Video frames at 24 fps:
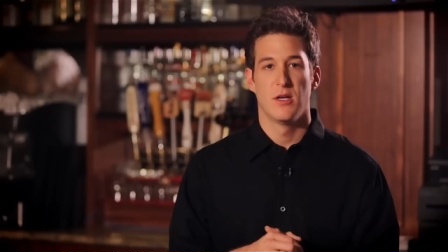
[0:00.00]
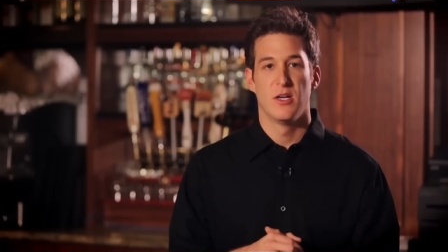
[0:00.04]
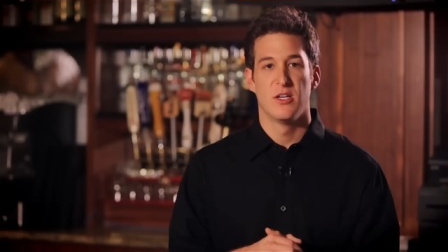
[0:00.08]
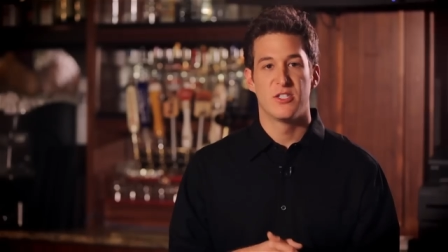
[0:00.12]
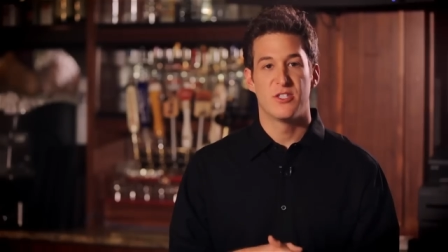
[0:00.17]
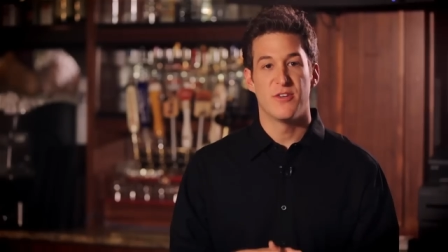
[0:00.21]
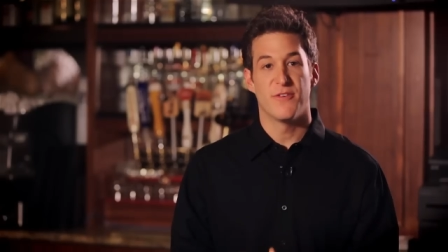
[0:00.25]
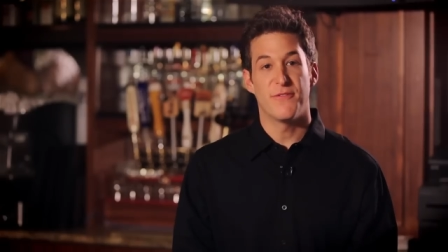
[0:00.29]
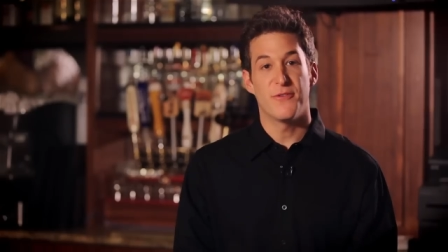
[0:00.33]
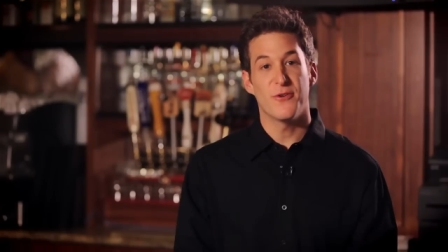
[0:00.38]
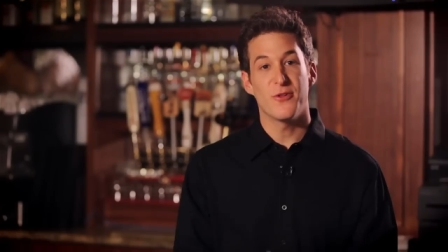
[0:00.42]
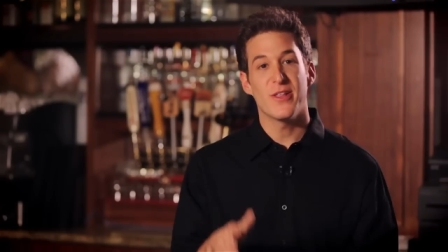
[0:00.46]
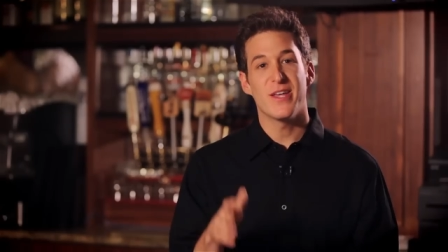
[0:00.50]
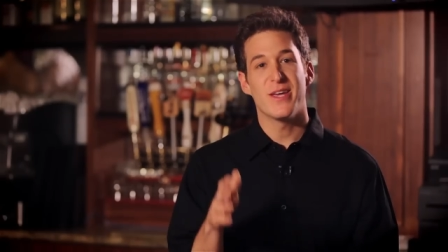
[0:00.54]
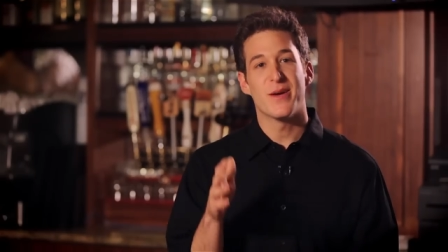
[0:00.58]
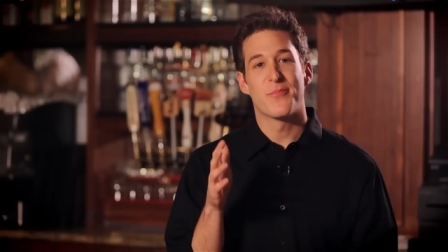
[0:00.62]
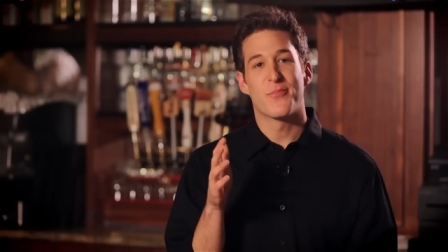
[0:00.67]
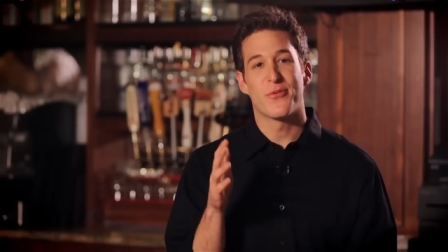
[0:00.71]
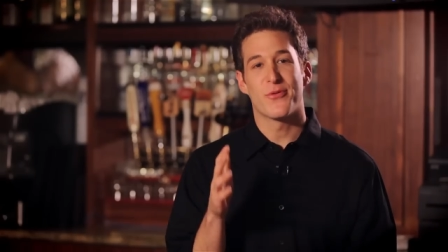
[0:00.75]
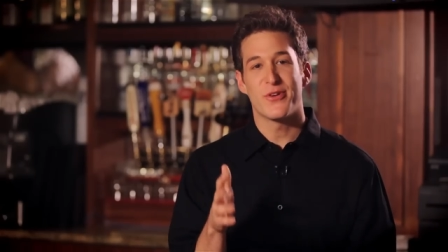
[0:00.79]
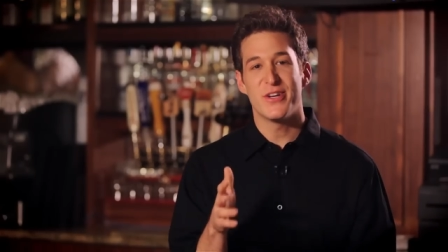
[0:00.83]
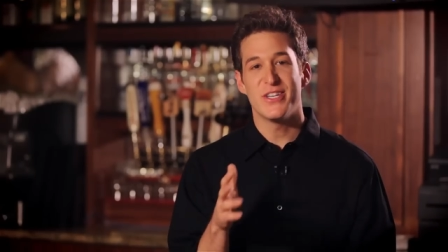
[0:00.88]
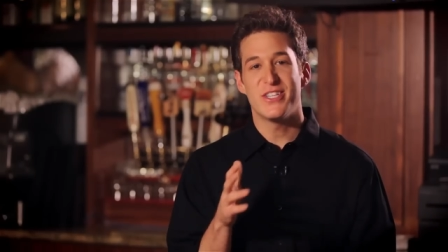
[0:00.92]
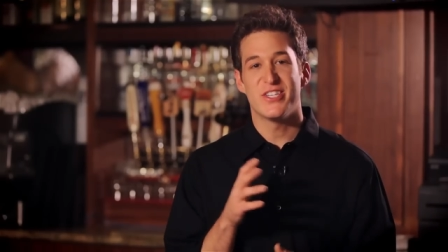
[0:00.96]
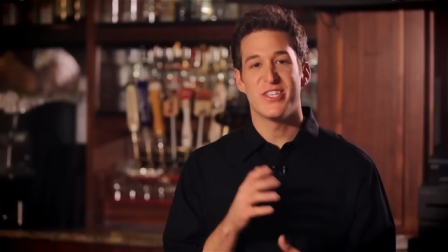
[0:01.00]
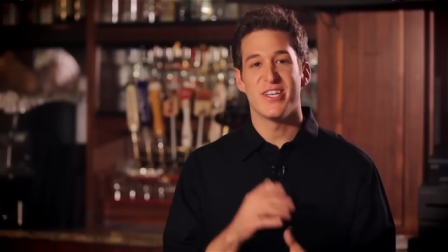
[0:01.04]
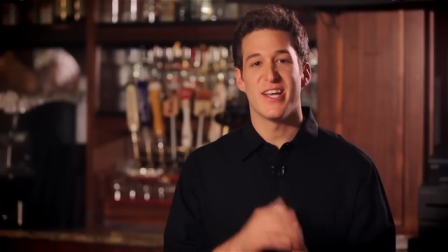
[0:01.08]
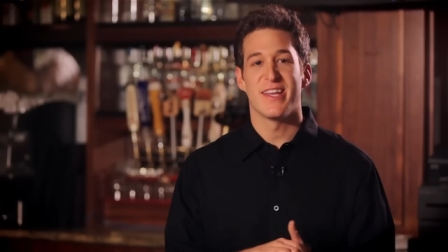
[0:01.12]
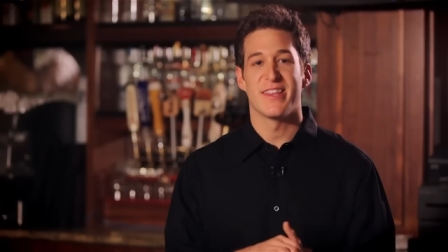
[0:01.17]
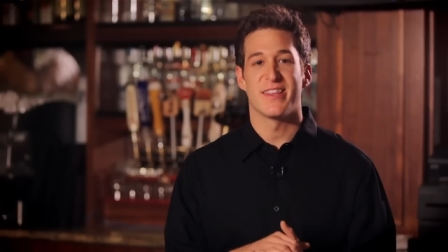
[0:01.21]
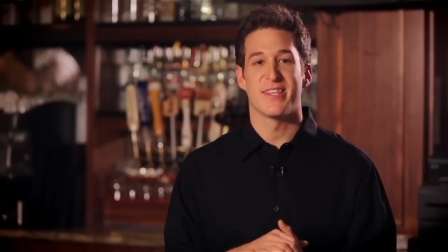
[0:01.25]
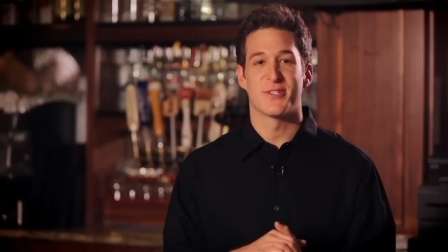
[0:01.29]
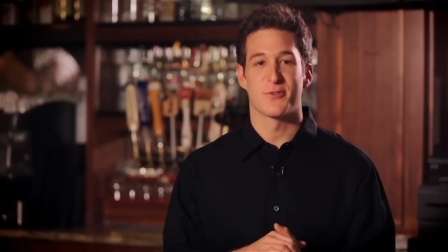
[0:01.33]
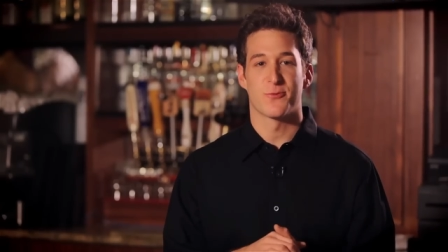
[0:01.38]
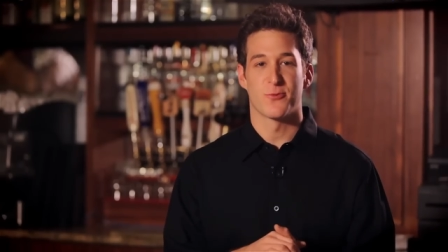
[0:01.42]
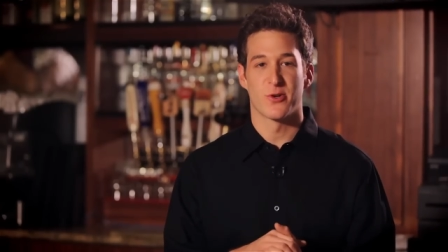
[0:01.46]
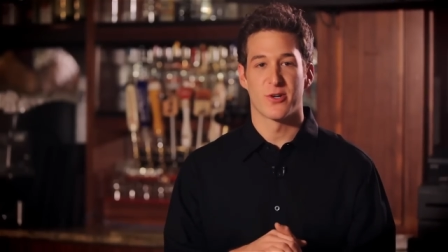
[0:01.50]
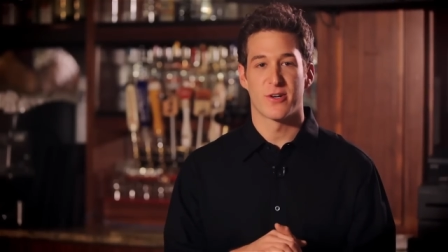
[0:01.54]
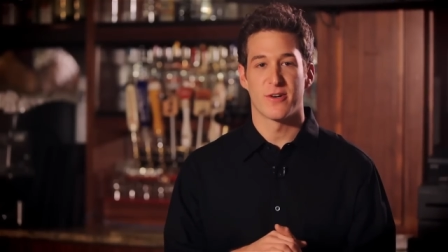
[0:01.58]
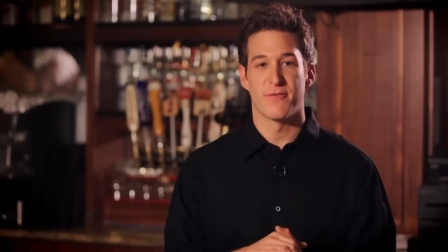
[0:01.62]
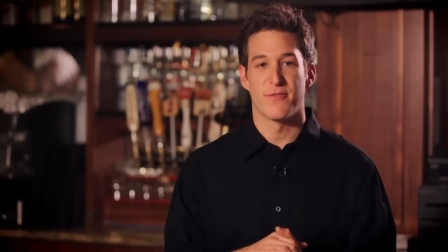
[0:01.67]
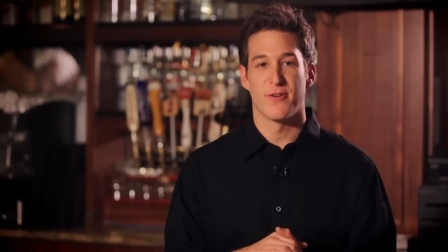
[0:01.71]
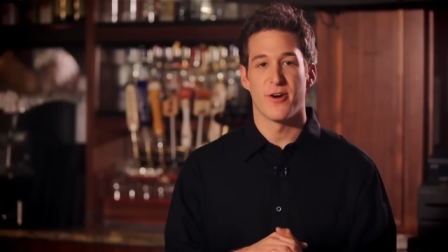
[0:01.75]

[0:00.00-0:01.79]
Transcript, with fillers: To fully appreciate this work of